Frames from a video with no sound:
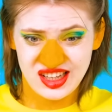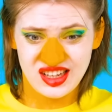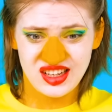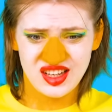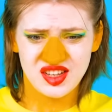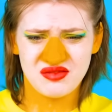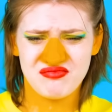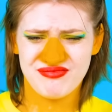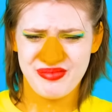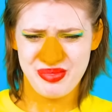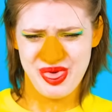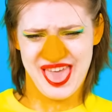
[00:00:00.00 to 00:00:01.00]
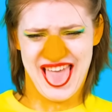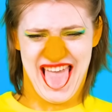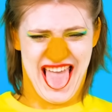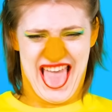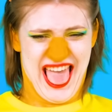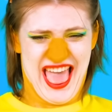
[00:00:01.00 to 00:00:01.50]
Oh. There's
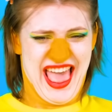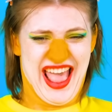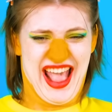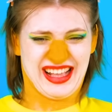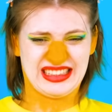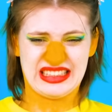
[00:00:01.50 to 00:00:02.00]
nothing you can do.